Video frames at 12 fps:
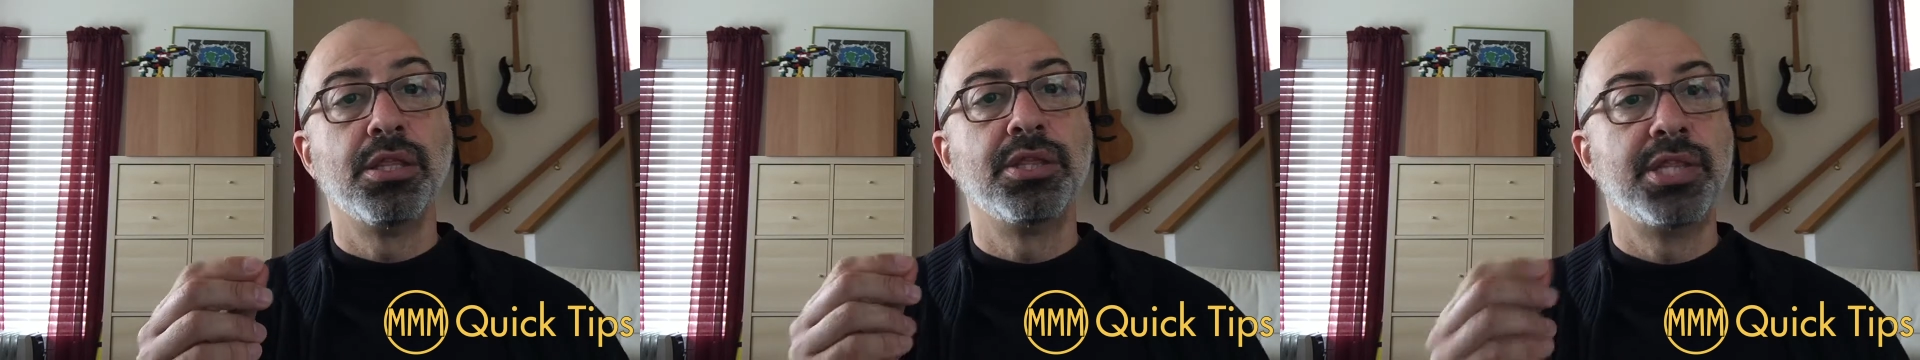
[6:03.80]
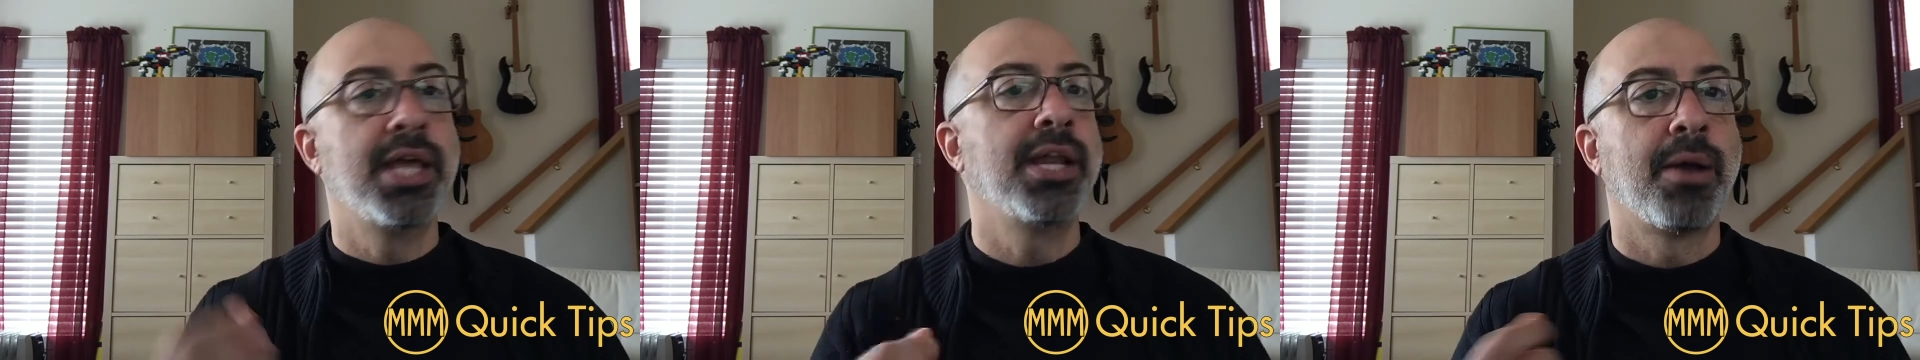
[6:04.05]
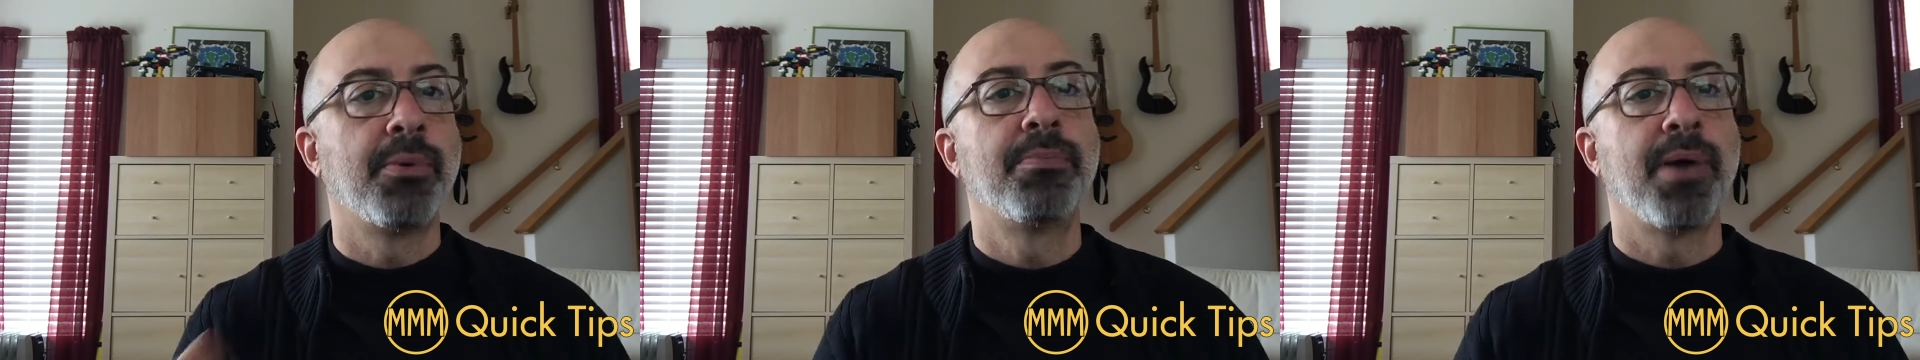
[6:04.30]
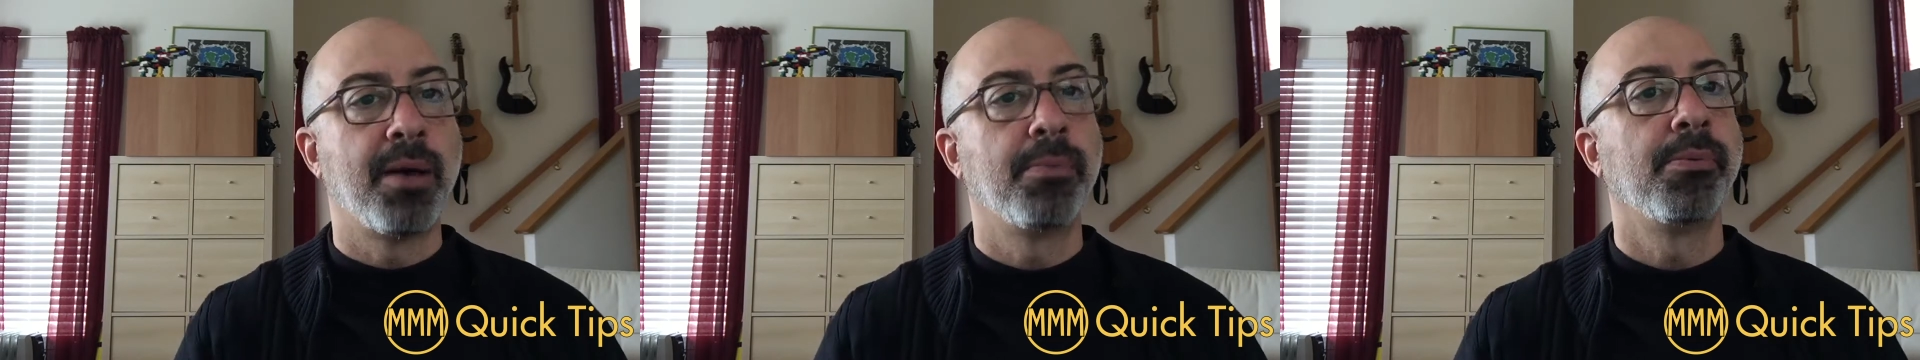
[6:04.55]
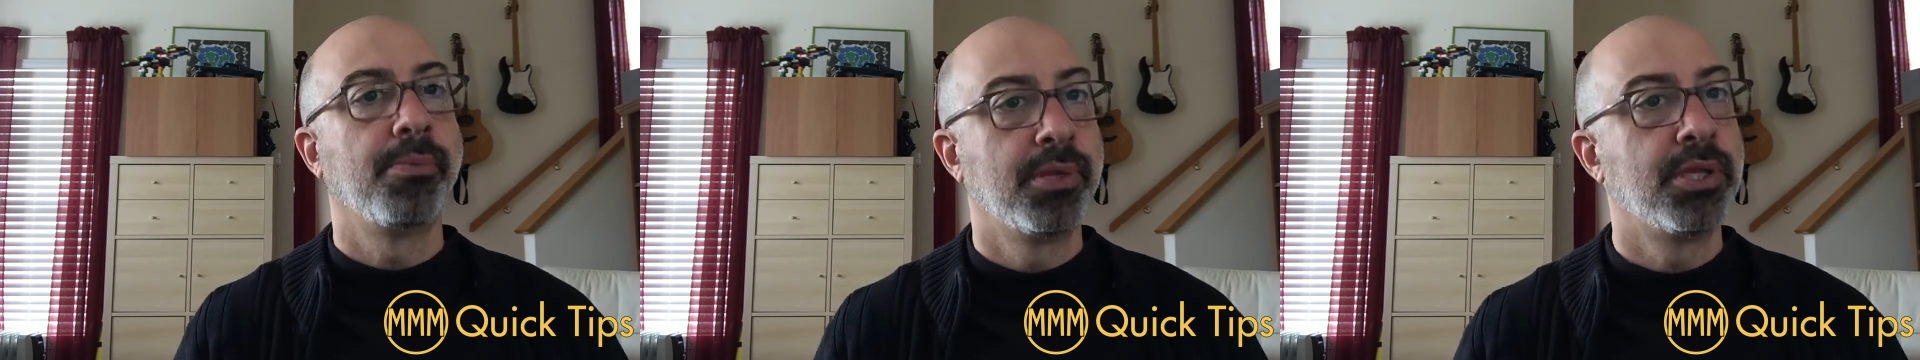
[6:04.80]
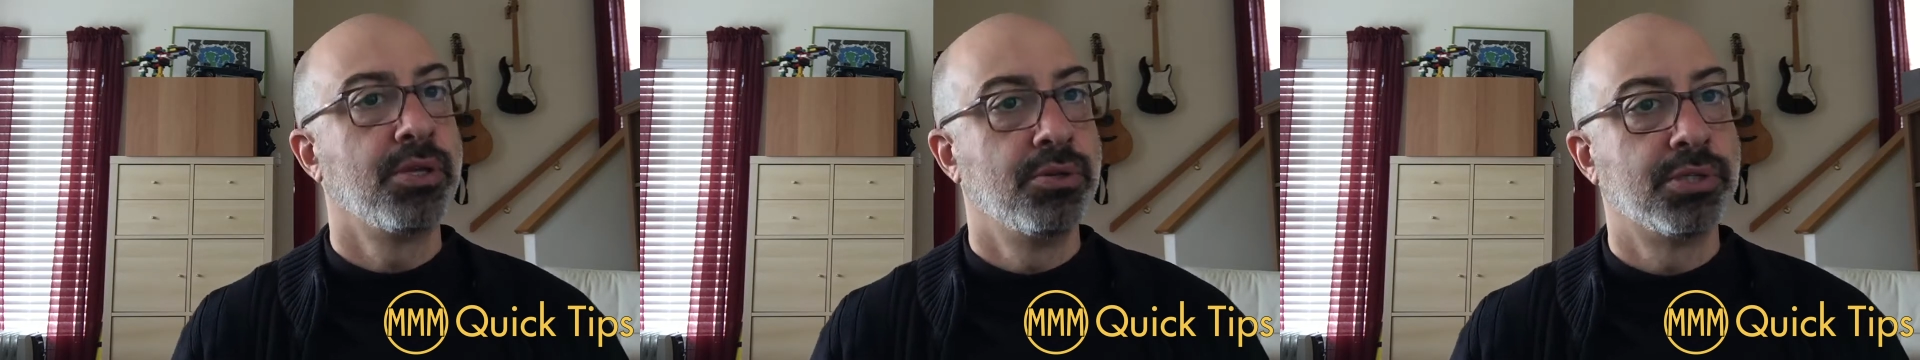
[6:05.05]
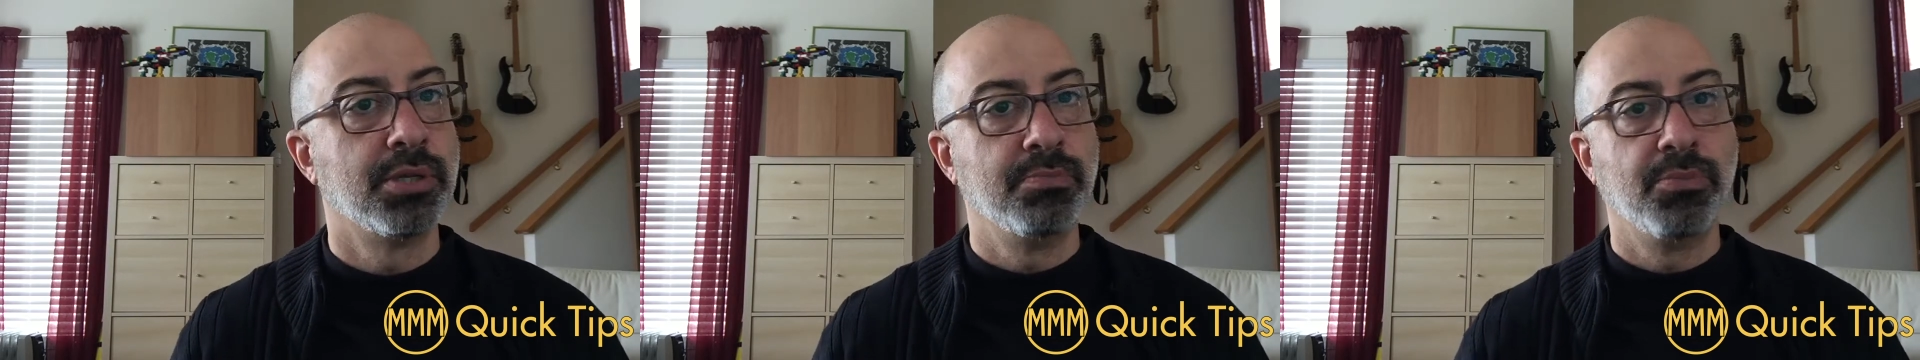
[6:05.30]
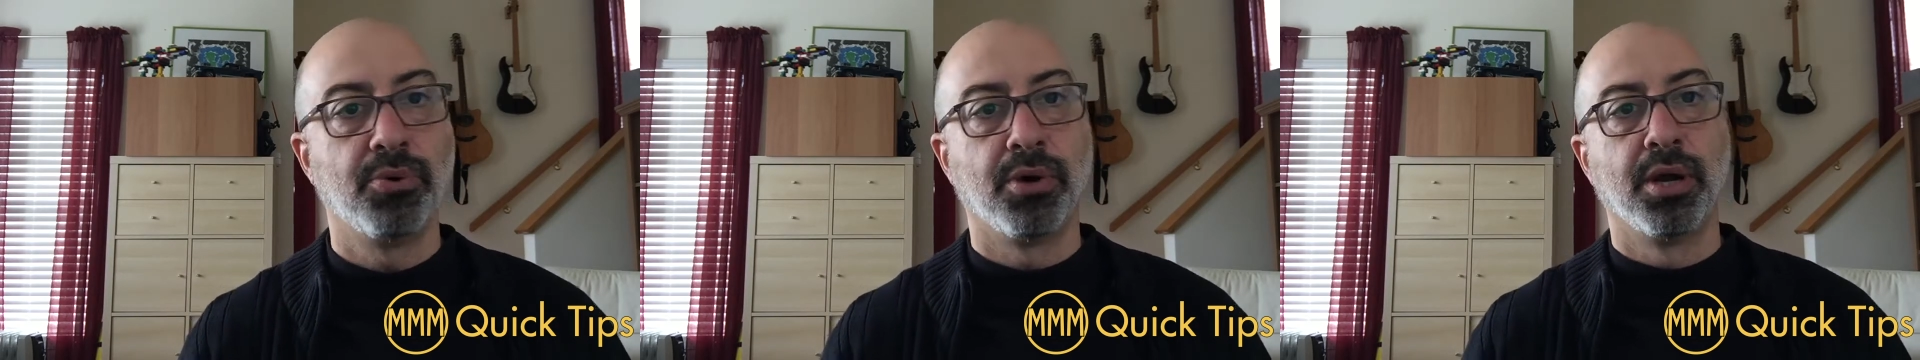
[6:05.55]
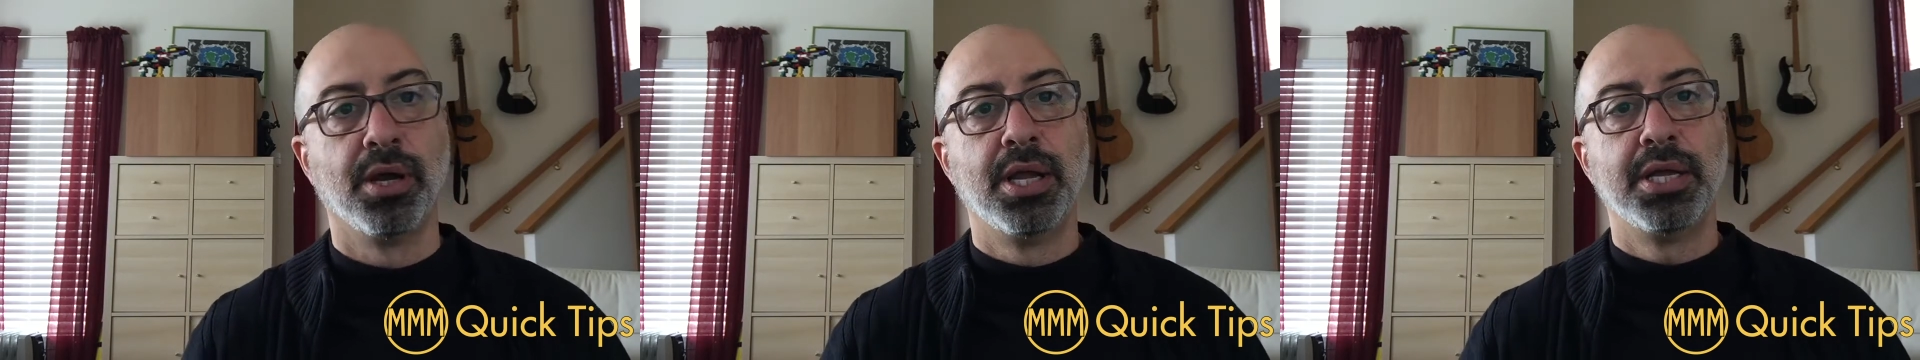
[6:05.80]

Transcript: then I would probably use it more.